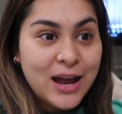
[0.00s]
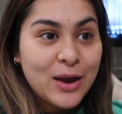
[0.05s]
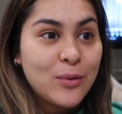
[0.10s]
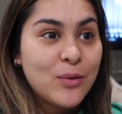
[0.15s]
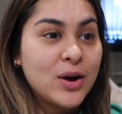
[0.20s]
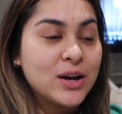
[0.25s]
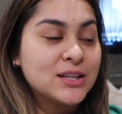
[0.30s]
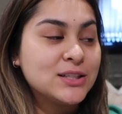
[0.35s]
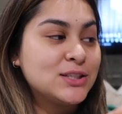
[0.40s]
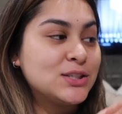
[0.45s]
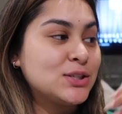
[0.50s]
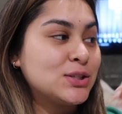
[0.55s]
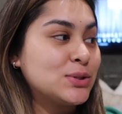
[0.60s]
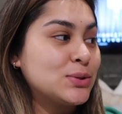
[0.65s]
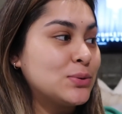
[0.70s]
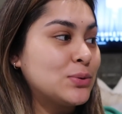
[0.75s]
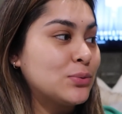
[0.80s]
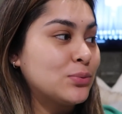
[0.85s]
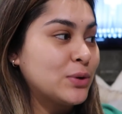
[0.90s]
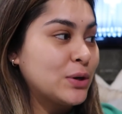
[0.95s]
I want
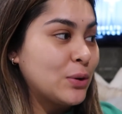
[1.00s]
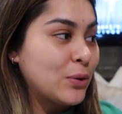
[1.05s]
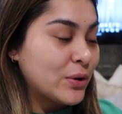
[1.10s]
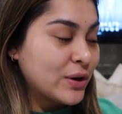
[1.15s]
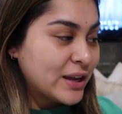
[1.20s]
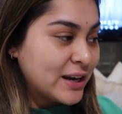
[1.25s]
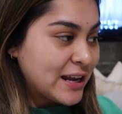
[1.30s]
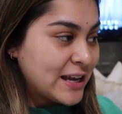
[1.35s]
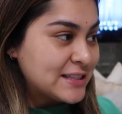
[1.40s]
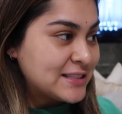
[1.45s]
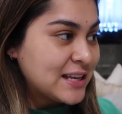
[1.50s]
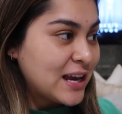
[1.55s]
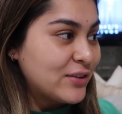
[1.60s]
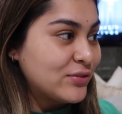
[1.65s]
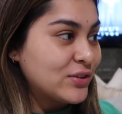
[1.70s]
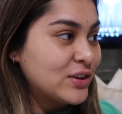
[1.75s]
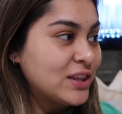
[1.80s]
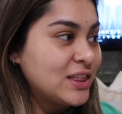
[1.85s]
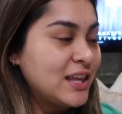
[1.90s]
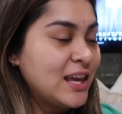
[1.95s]
to reorganize
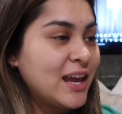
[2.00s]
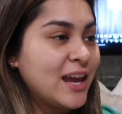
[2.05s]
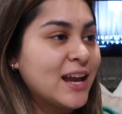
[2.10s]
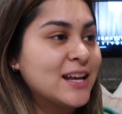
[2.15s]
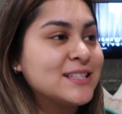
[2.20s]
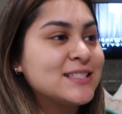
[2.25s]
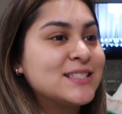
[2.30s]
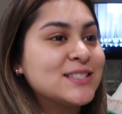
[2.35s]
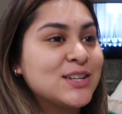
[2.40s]
everything,